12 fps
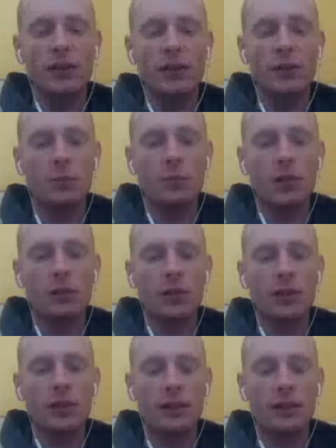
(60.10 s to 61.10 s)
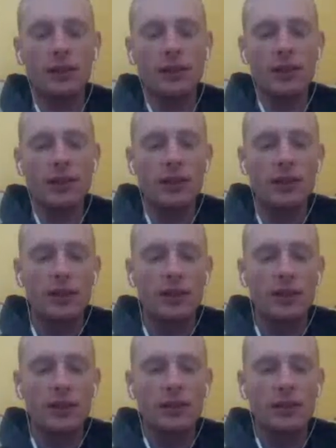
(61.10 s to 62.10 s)
is pretty redone.
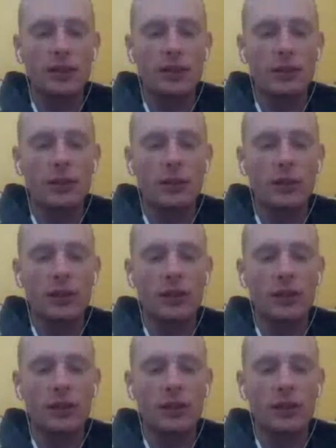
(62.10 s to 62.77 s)
So